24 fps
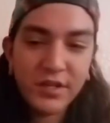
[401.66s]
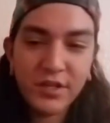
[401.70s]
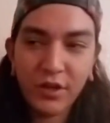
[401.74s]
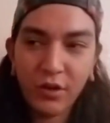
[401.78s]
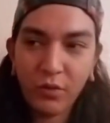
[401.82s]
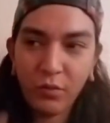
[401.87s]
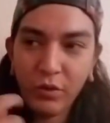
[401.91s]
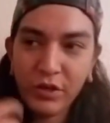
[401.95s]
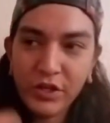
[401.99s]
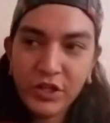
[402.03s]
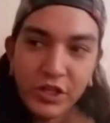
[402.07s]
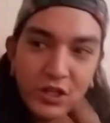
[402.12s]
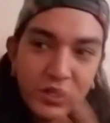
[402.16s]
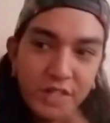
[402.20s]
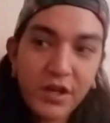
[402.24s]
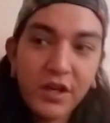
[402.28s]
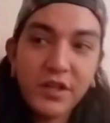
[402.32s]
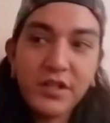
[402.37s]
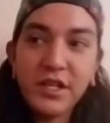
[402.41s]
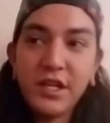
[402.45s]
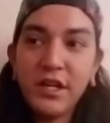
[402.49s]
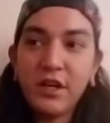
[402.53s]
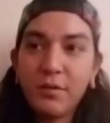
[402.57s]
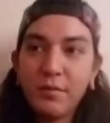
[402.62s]
So when she
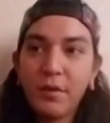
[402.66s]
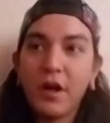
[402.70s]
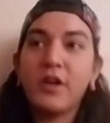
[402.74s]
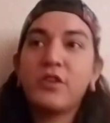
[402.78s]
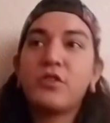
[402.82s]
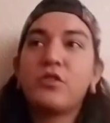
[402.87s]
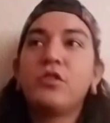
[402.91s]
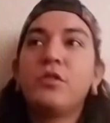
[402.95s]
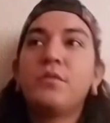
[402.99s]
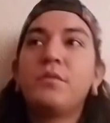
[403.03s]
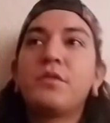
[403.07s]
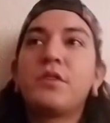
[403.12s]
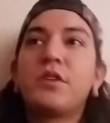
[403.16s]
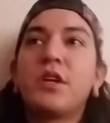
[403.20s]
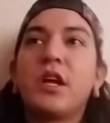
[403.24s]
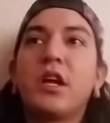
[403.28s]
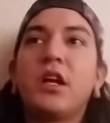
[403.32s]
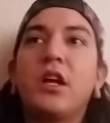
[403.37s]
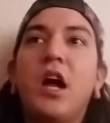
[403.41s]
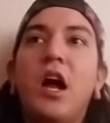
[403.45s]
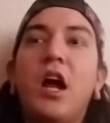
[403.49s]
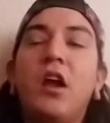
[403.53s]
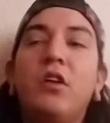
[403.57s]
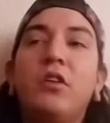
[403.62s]
starts eating mushrooms,
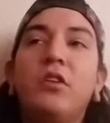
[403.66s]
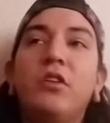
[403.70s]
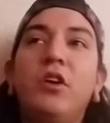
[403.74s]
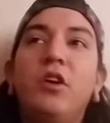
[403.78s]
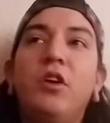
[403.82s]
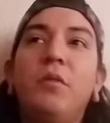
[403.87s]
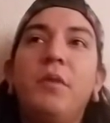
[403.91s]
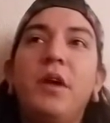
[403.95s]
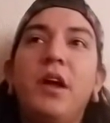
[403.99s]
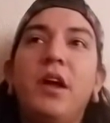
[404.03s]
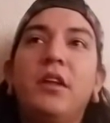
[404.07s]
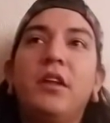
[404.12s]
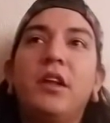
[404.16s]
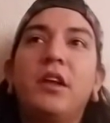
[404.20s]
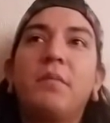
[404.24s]
like, I don't know, man.